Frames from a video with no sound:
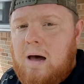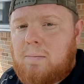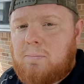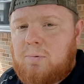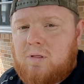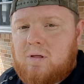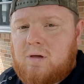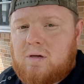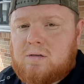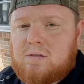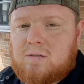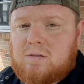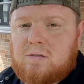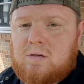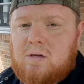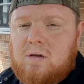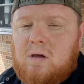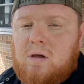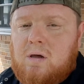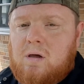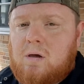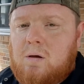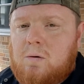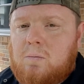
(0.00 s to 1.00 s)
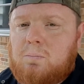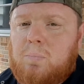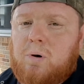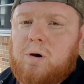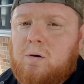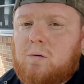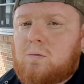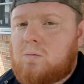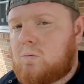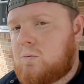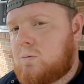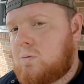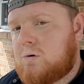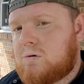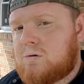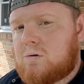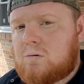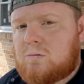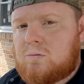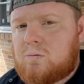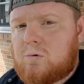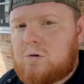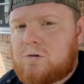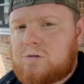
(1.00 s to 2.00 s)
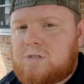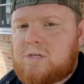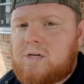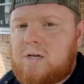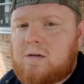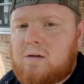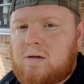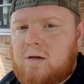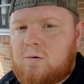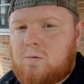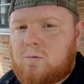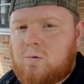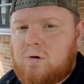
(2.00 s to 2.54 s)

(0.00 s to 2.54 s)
top of this, but we'll see.